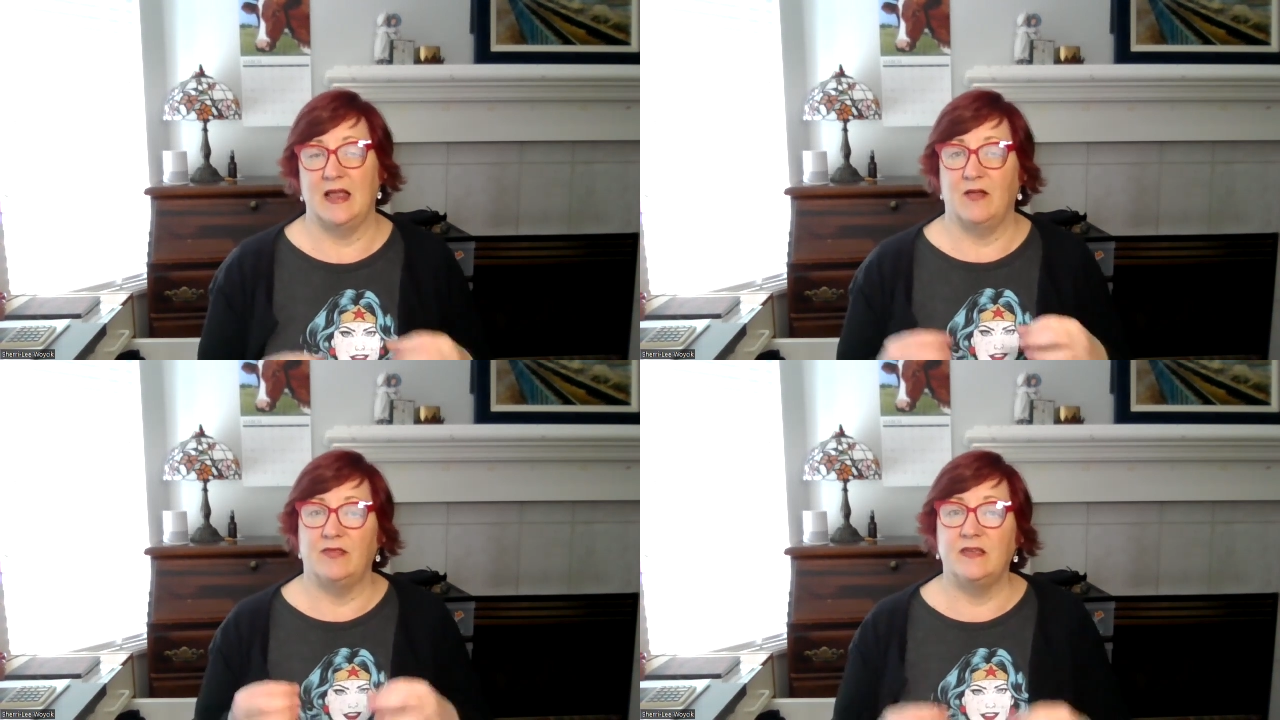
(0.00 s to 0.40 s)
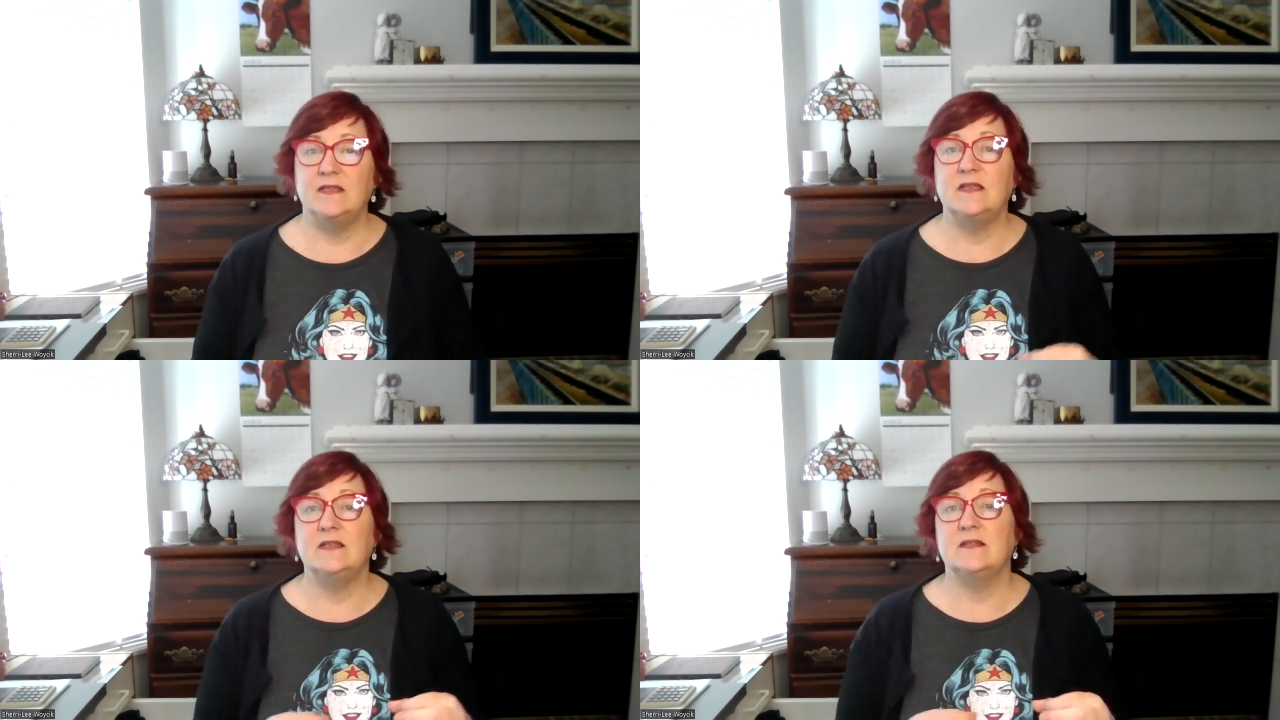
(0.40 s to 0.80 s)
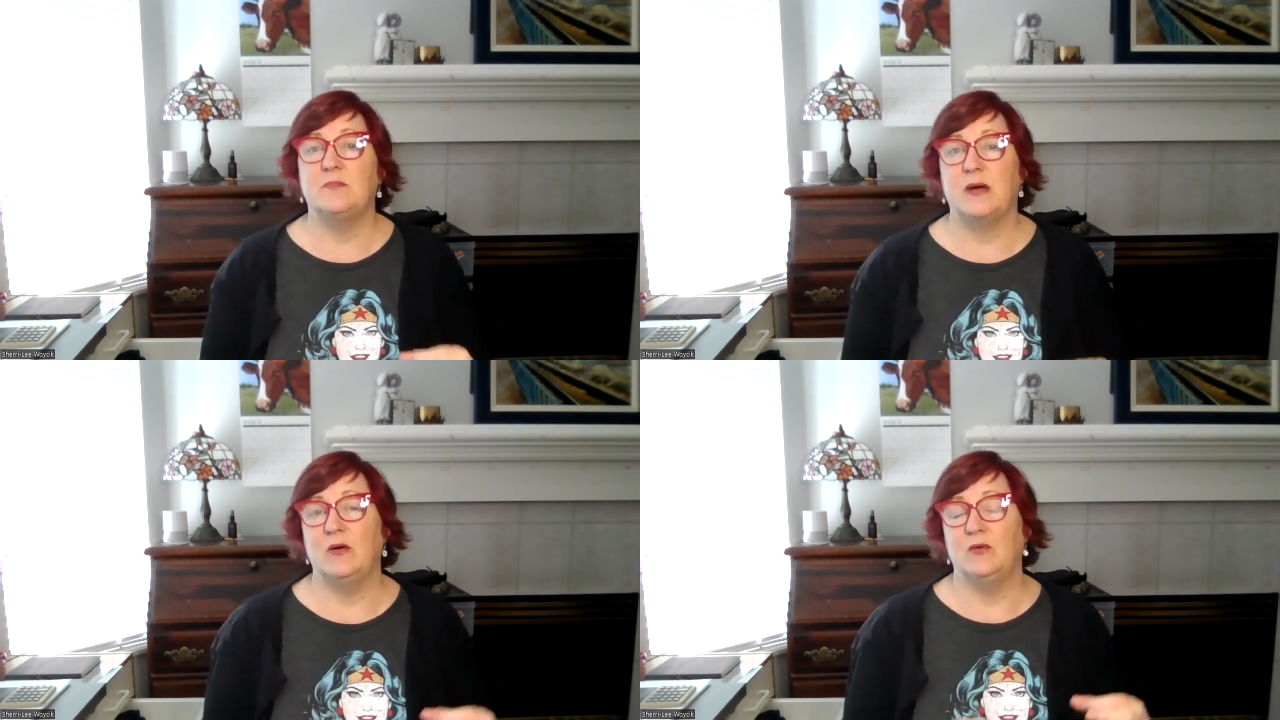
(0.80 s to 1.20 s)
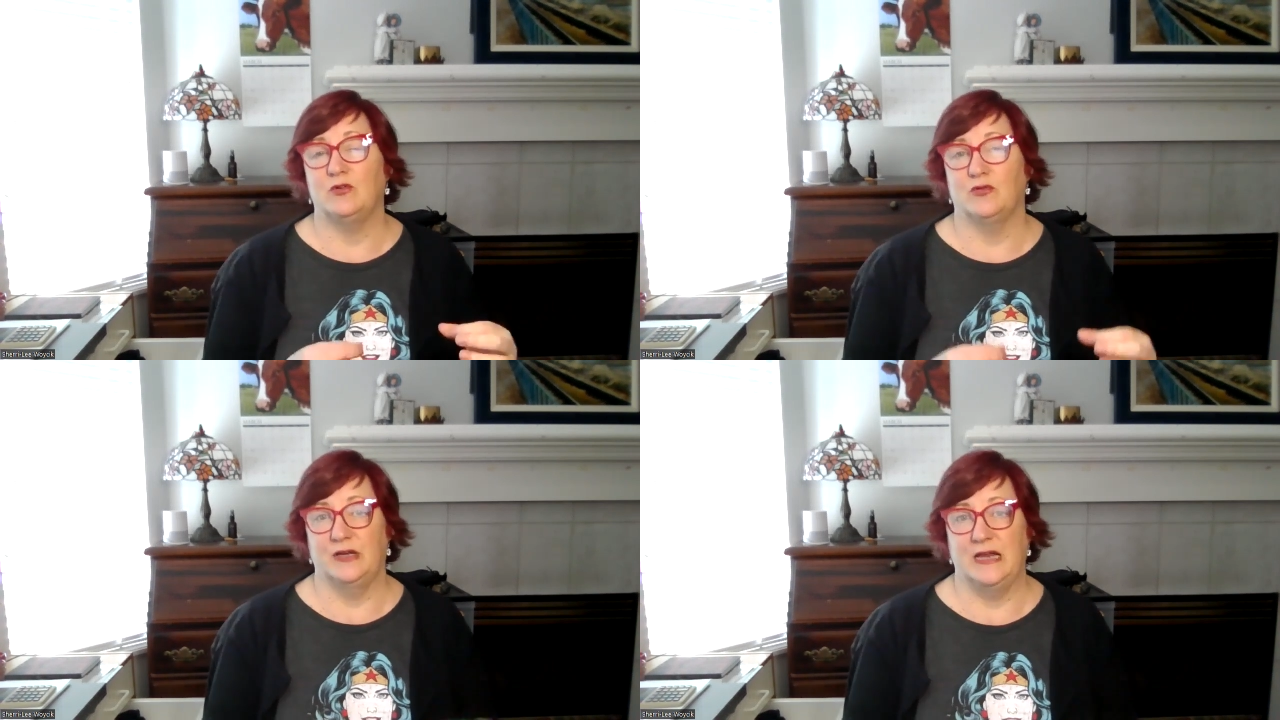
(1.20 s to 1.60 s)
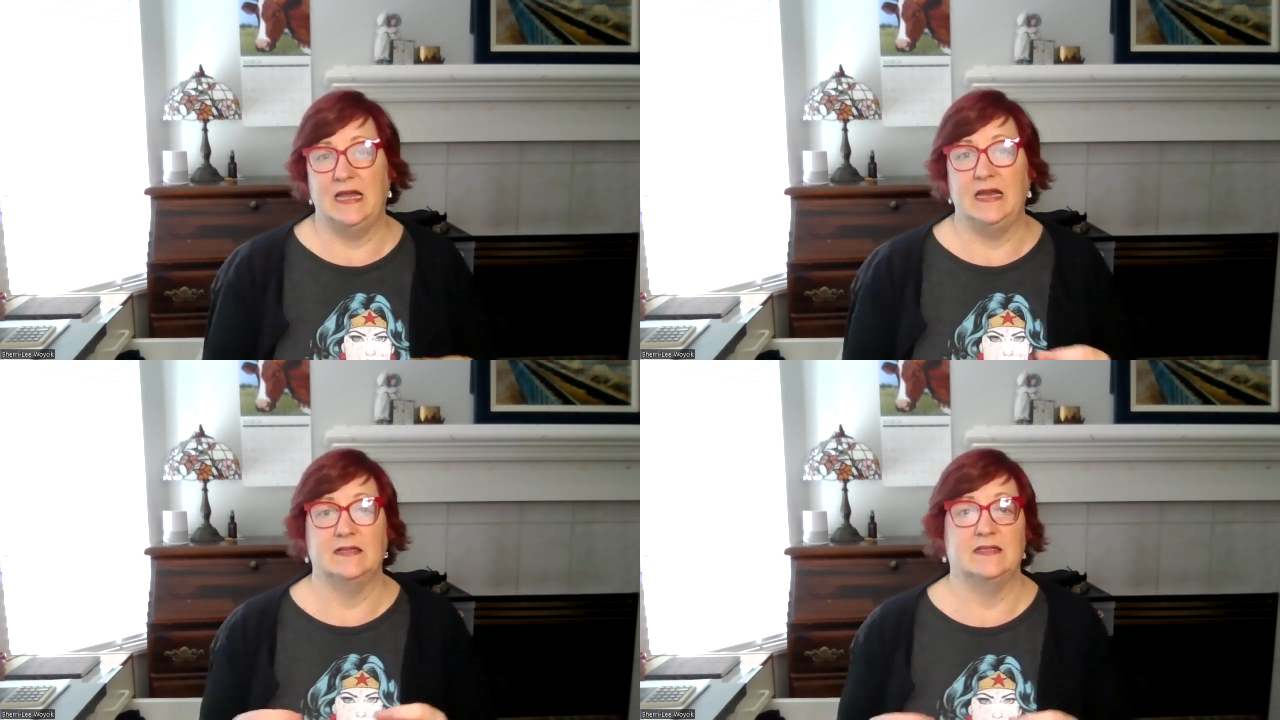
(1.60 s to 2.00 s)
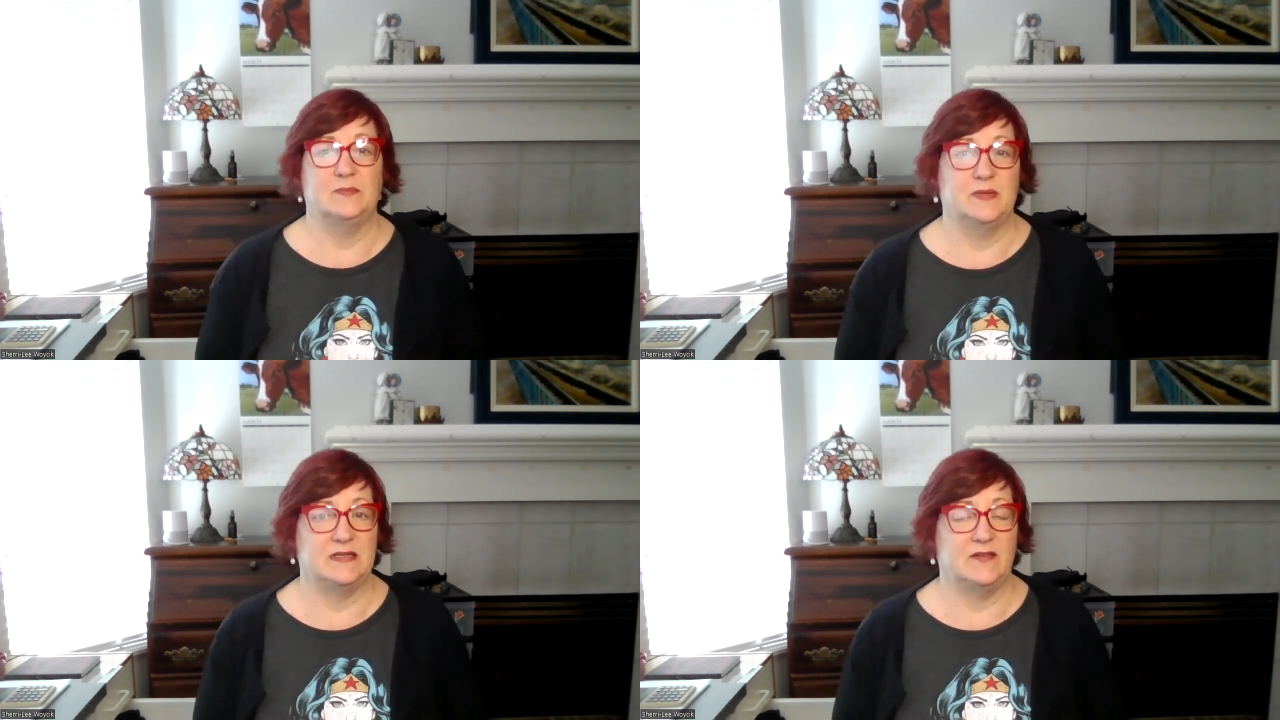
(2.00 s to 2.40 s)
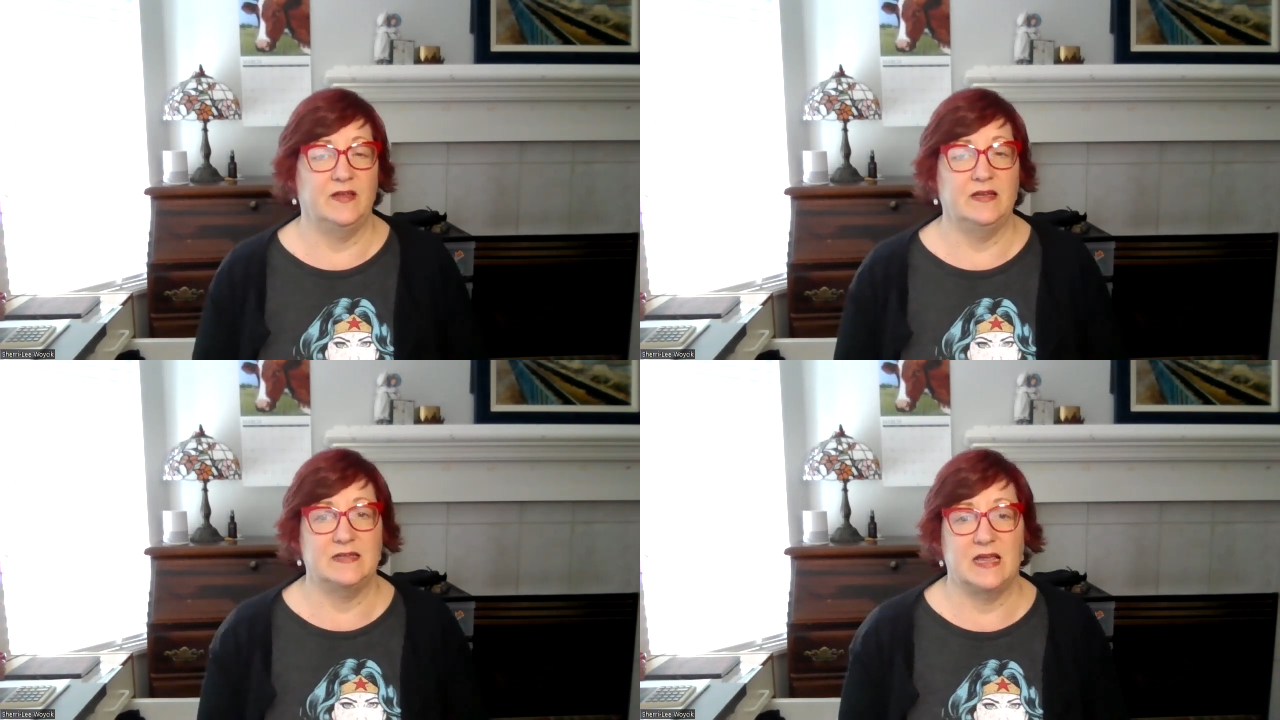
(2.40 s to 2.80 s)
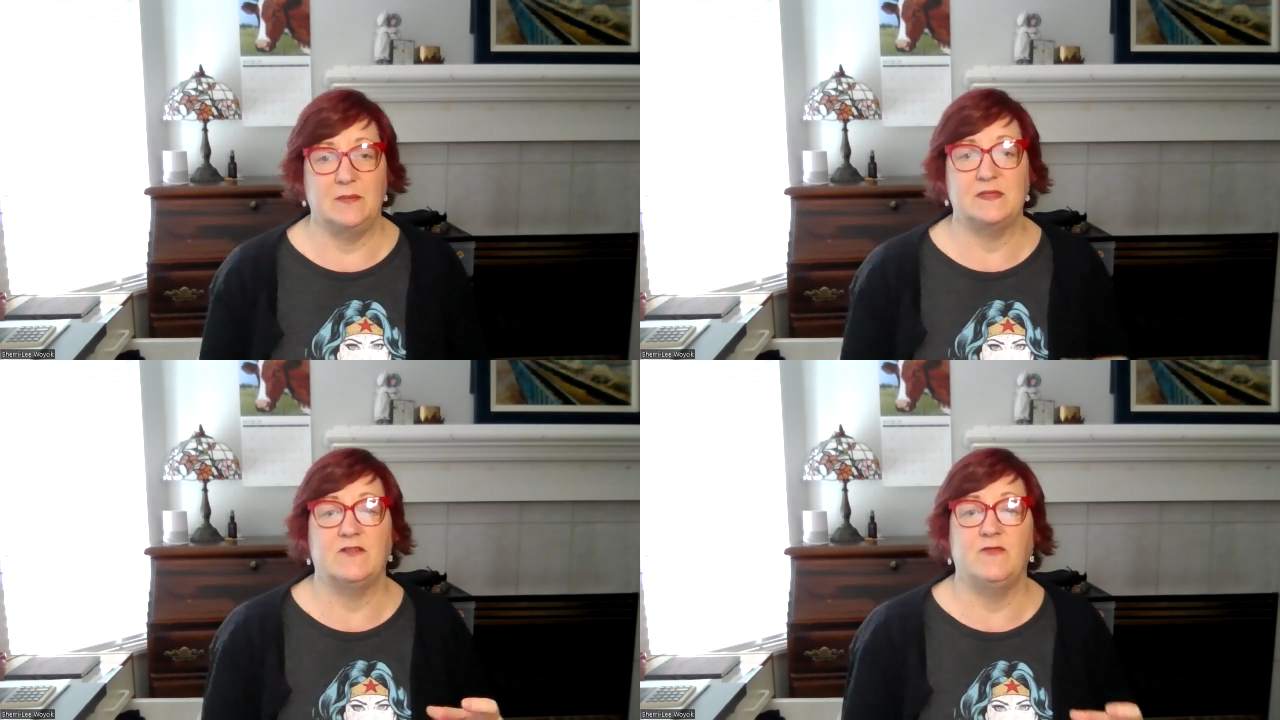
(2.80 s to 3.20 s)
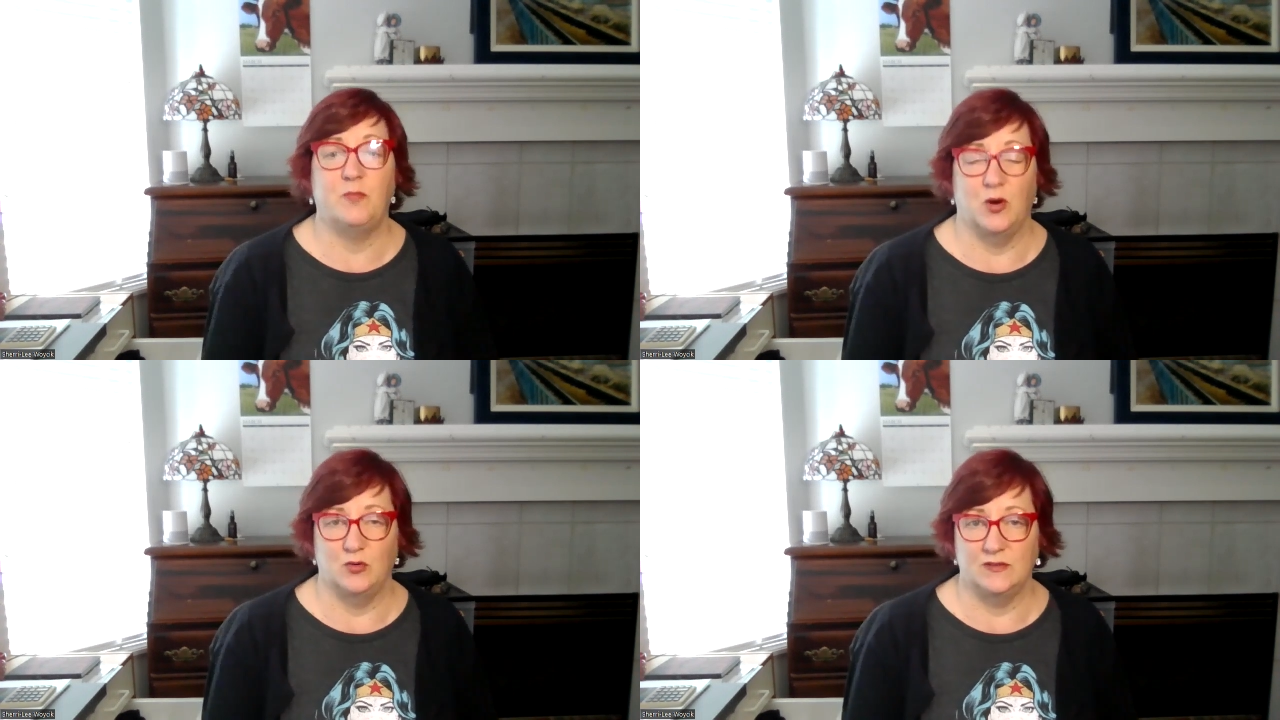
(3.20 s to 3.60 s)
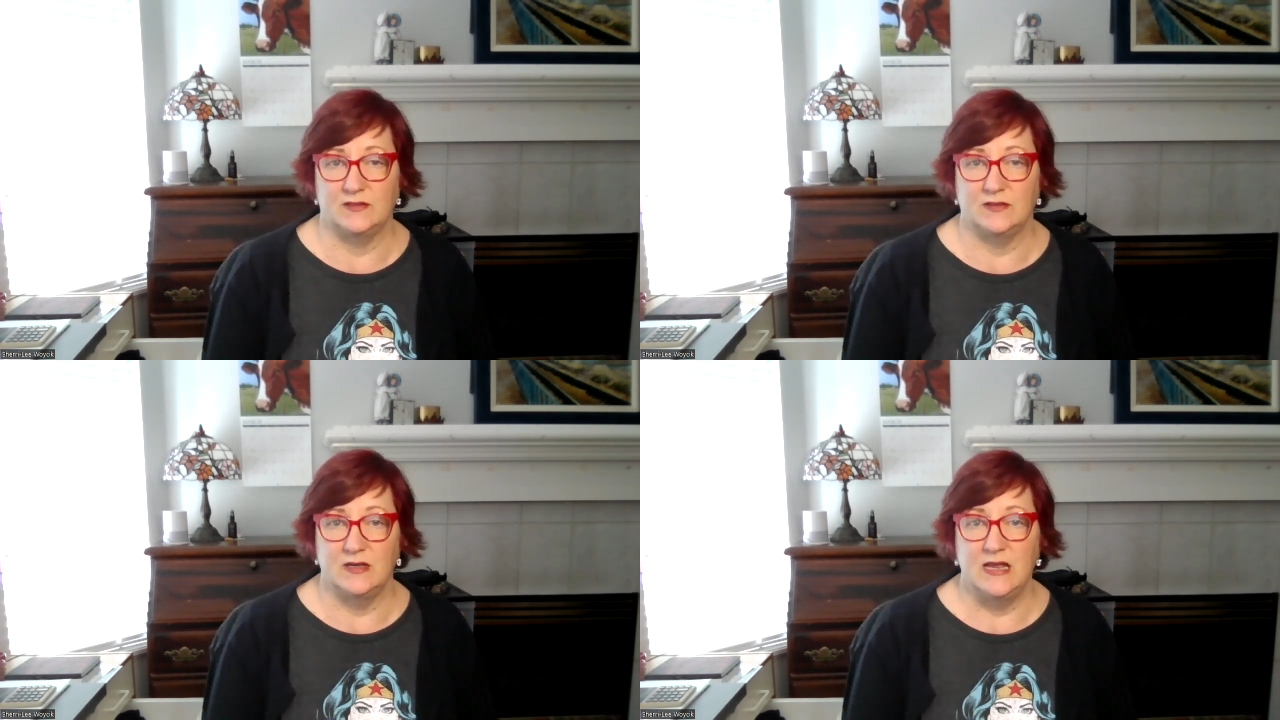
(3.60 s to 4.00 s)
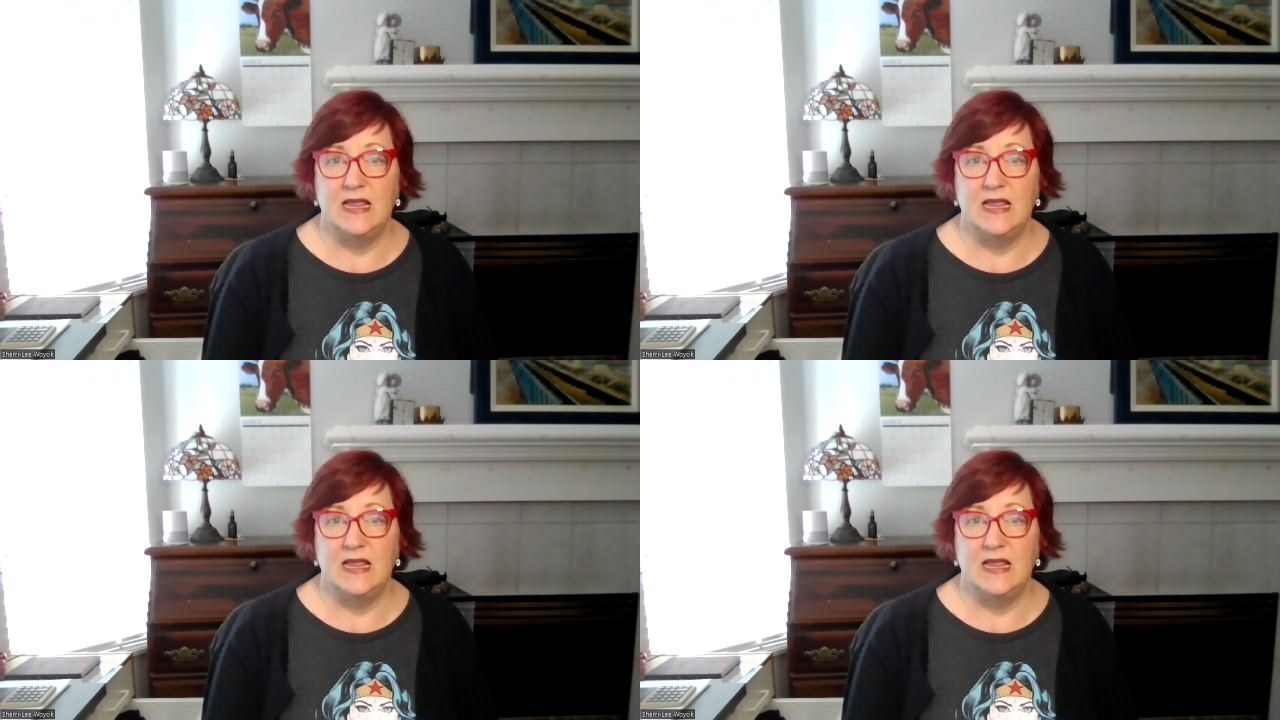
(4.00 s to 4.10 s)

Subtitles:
Now, this is about creating specific types of posts